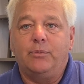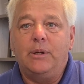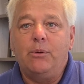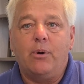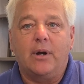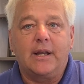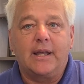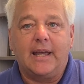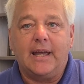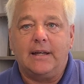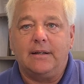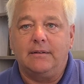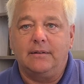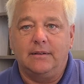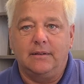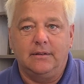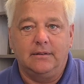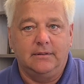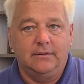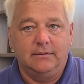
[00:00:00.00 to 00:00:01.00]
We want to get,
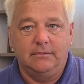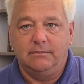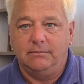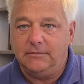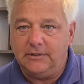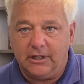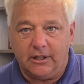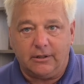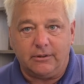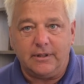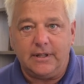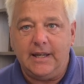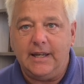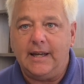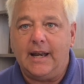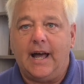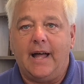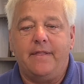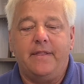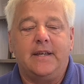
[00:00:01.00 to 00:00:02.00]
you know,
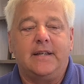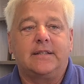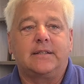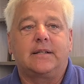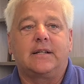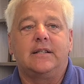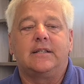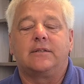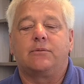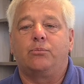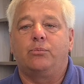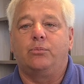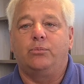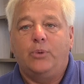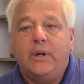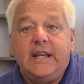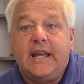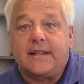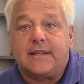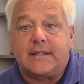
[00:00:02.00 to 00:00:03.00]
in on this because
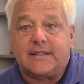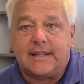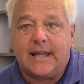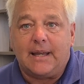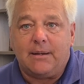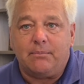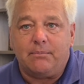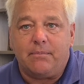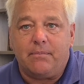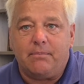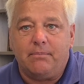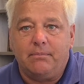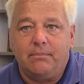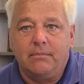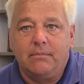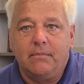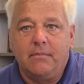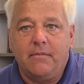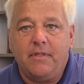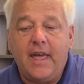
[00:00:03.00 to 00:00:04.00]
we get the same
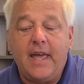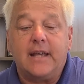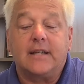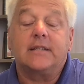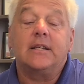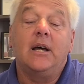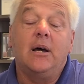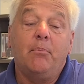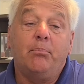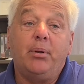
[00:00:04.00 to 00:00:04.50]
things.